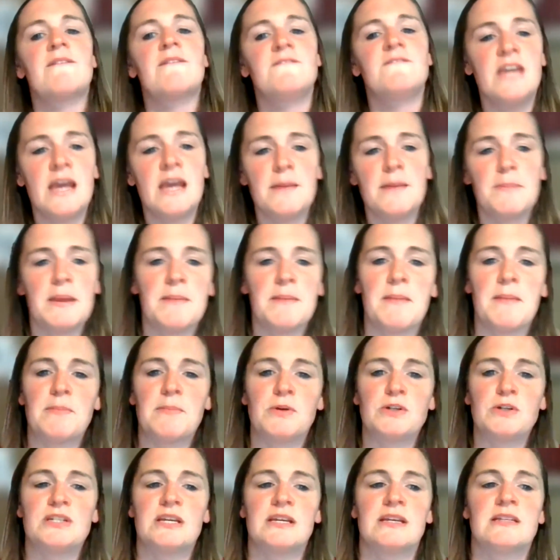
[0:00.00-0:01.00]
VIP
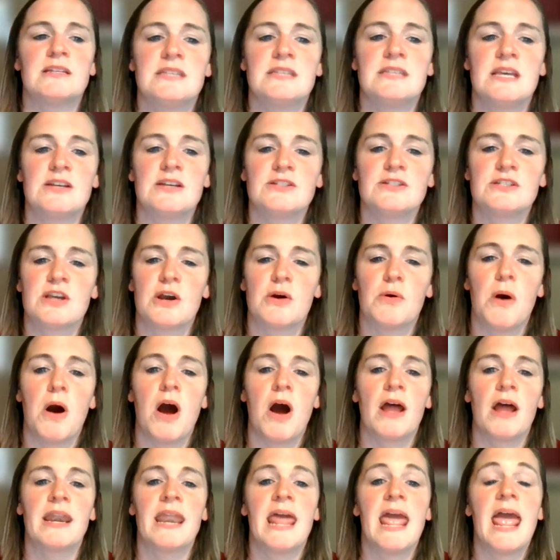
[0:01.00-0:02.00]
member ticket sales go
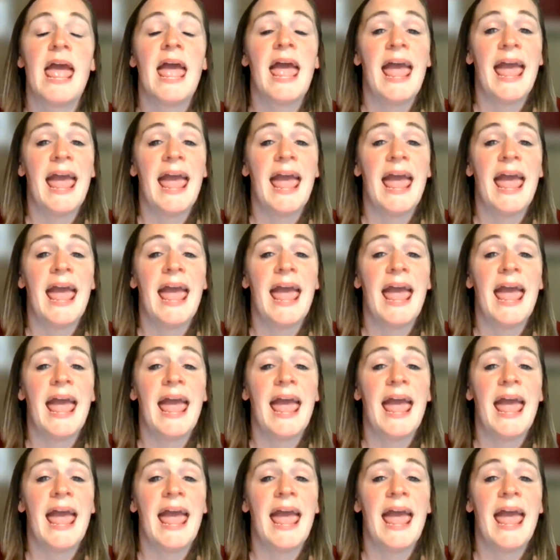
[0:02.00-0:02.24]
on.